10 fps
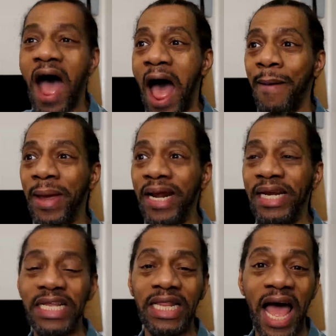I may
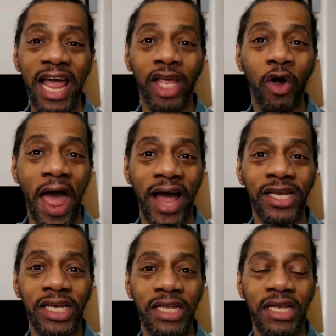dislike your
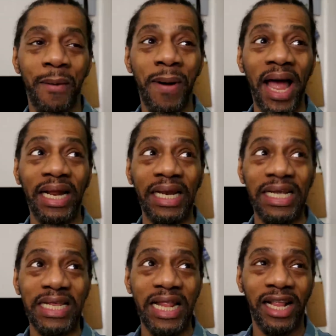actions, I might
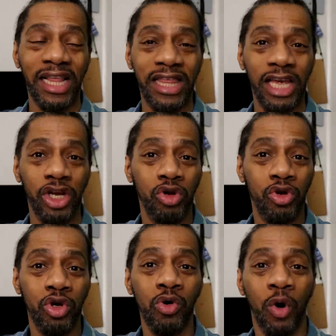dislike the things you
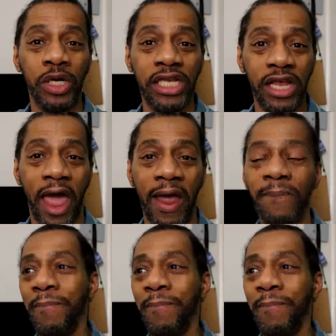do or say,